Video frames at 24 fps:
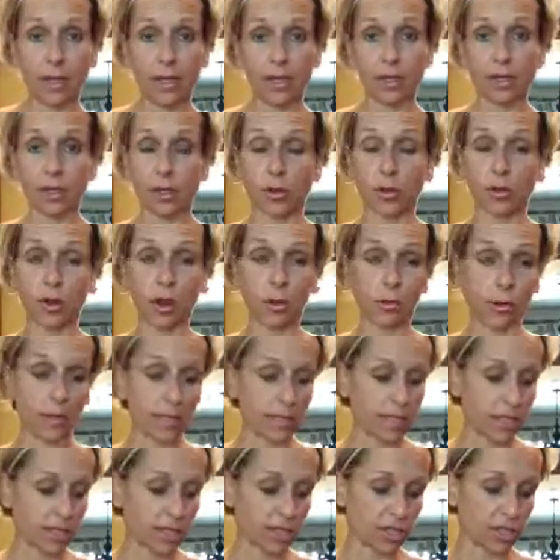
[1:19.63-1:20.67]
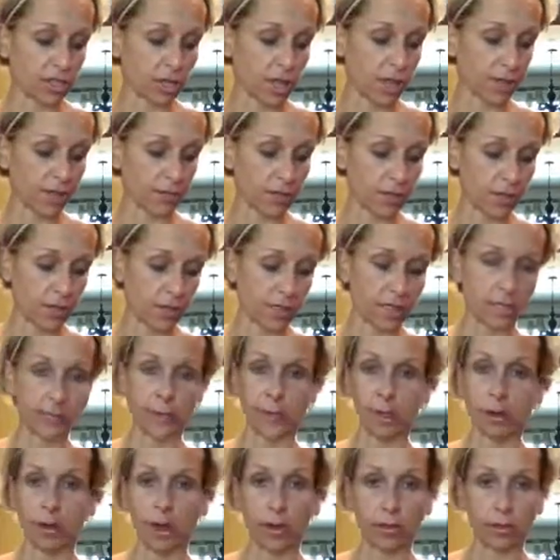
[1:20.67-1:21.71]
So they're already sectioned off. So this is
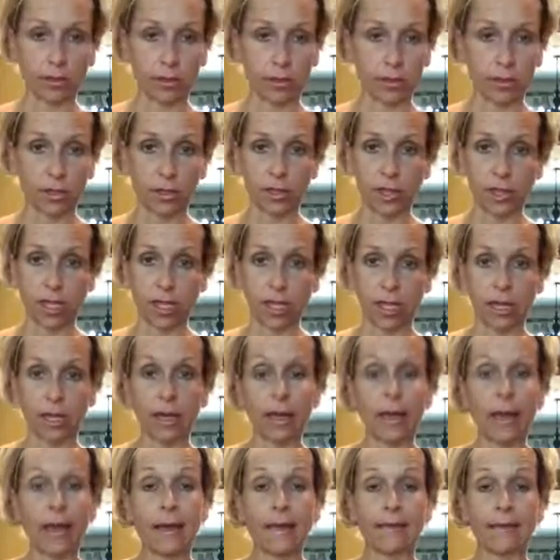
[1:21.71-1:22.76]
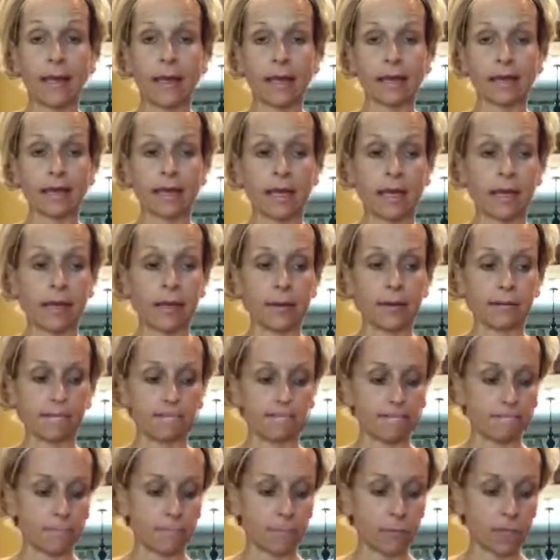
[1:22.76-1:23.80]
my ground turkey that's
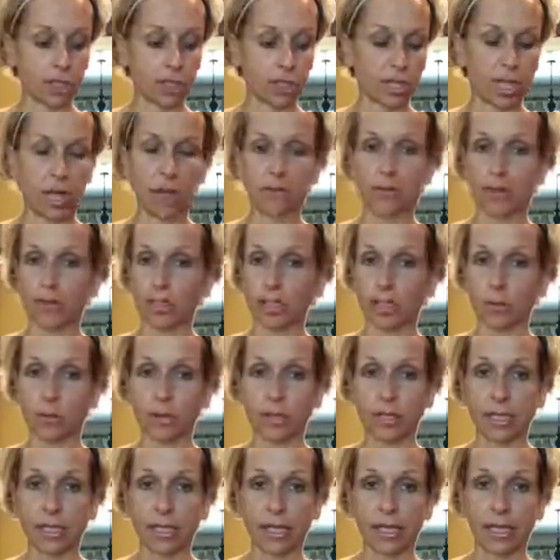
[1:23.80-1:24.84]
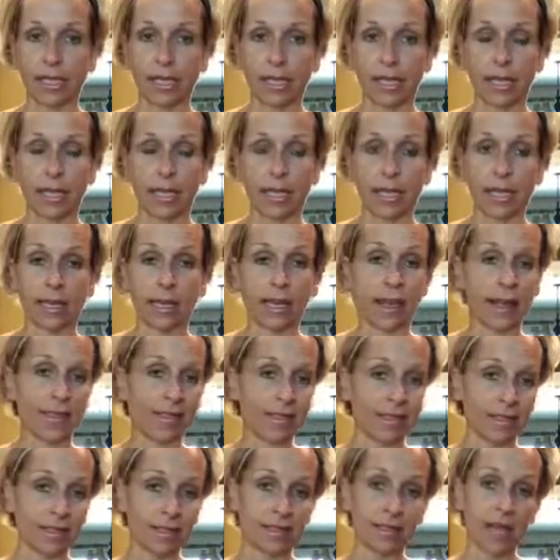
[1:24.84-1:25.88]
just got vegetables in it, and I can add
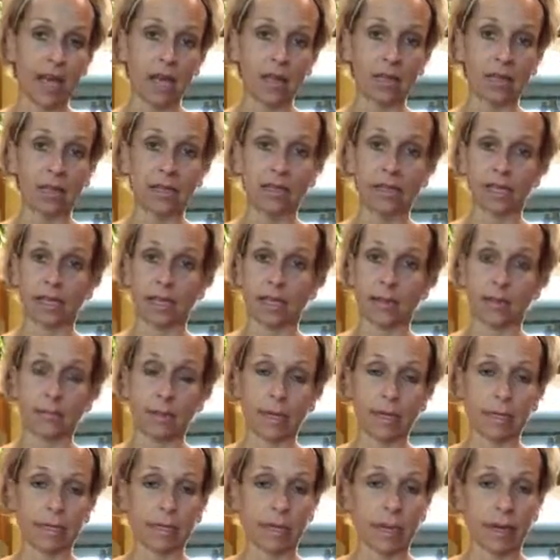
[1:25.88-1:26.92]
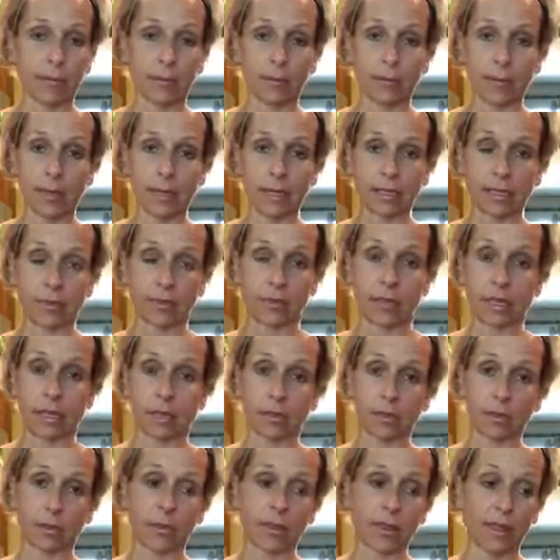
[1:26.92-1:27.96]
this to salads. I can mix it up and make something
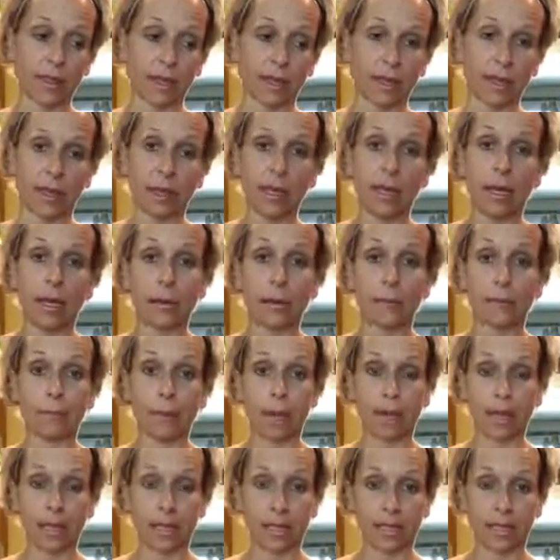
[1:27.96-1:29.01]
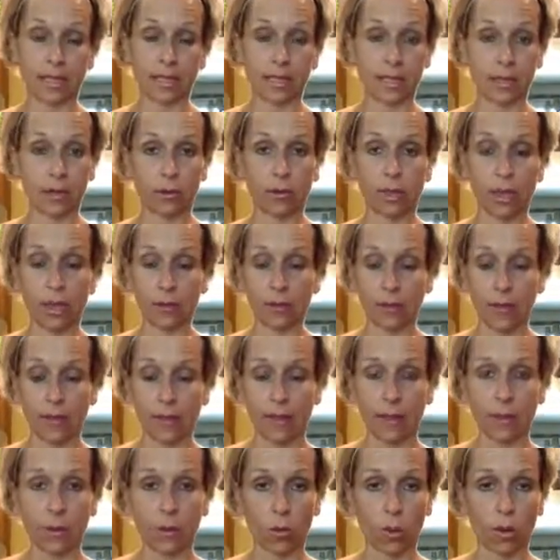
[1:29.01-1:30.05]
else with it. But at least I know that I'm getting
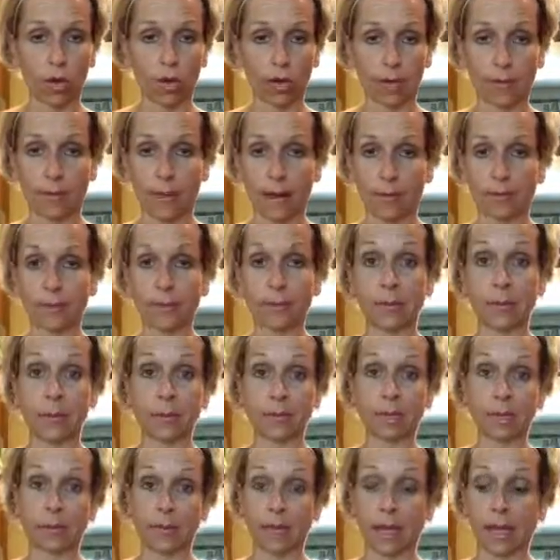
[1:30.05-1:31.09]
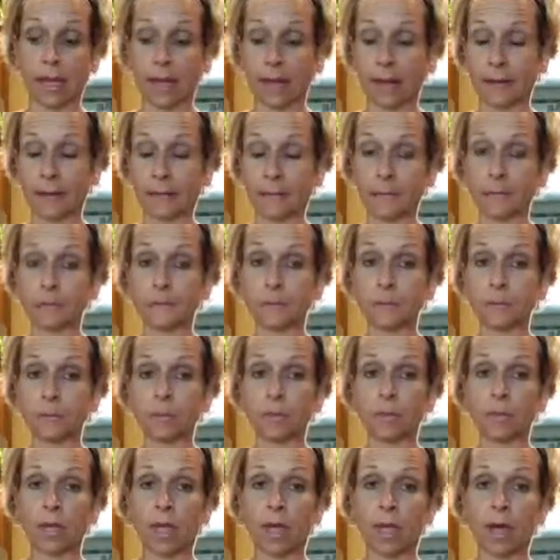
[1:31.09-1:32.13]
the quantity that I'm supposed to be getting,
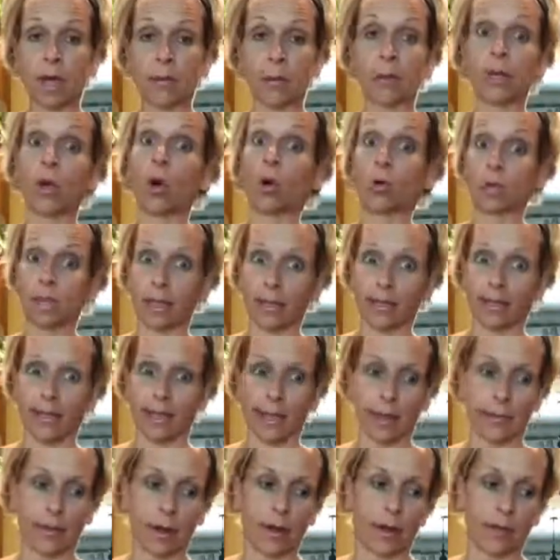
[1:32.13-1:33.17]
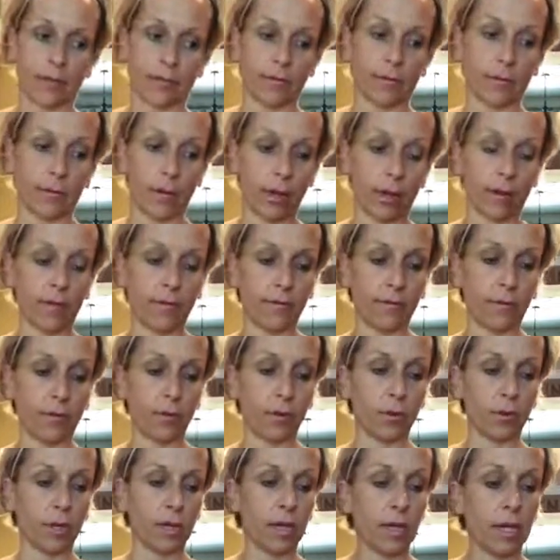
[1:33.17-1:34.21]
and only that amount of food.
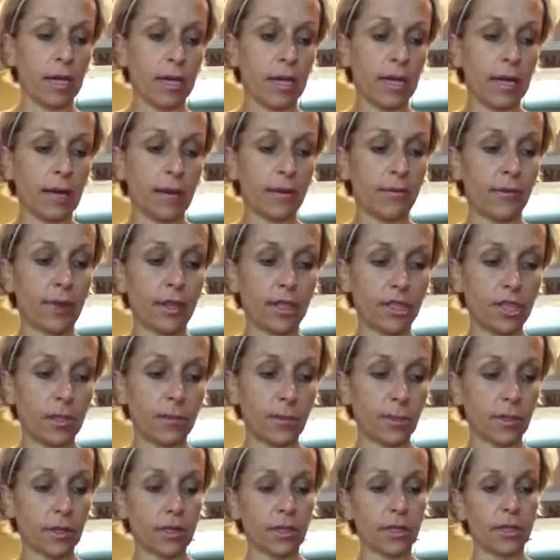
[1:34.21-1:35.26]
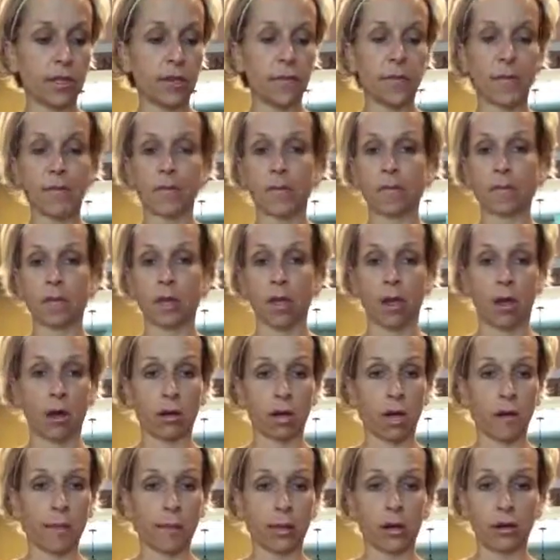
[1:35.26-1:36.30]
Vegetables all
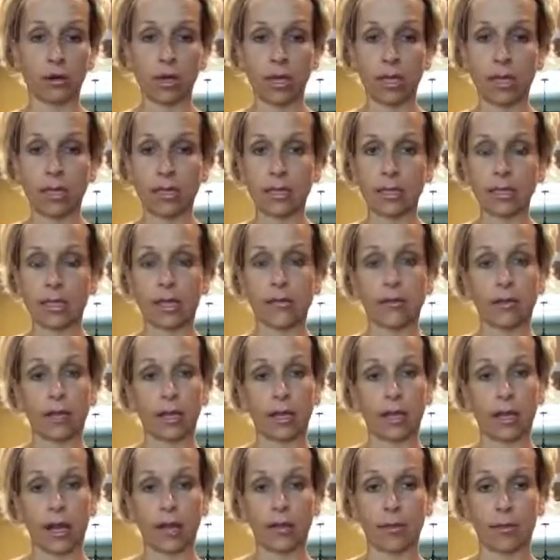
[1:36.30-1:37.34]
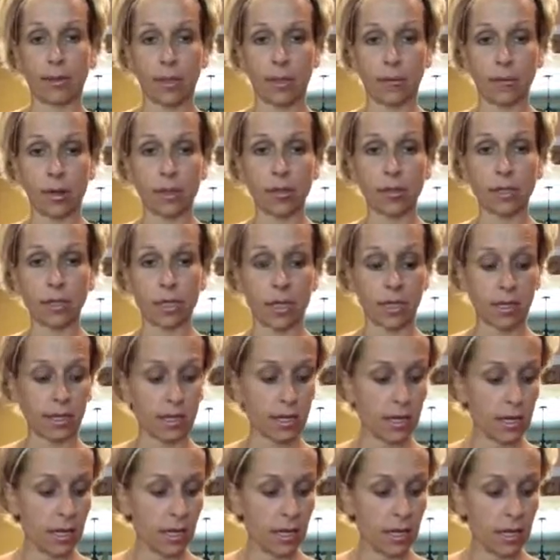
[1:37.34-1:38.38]
come in greens. I've already got them roasted,
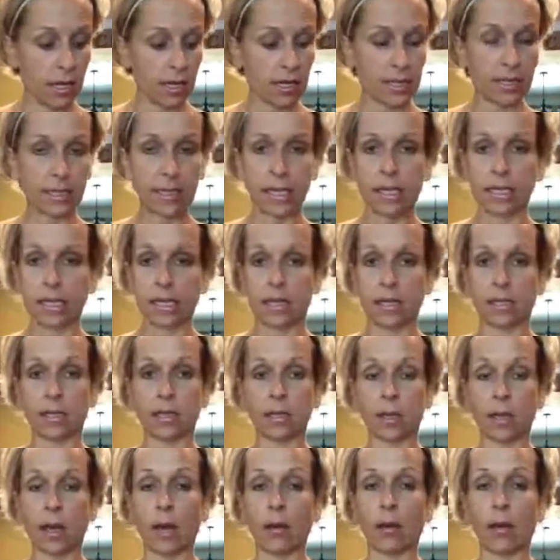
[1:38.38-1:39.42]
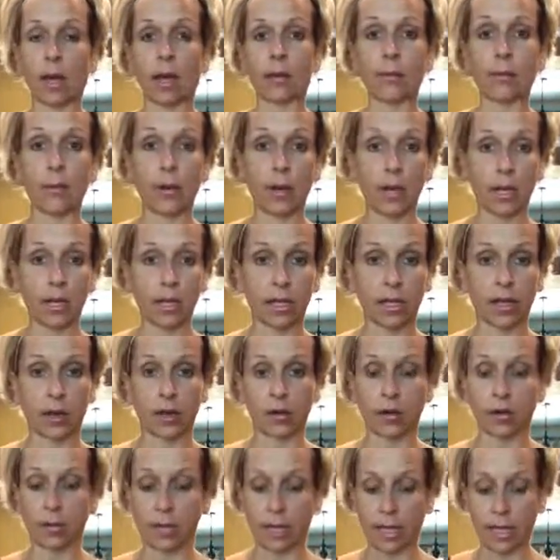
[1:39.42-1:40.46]
seasoned the way I want them, and ready to go.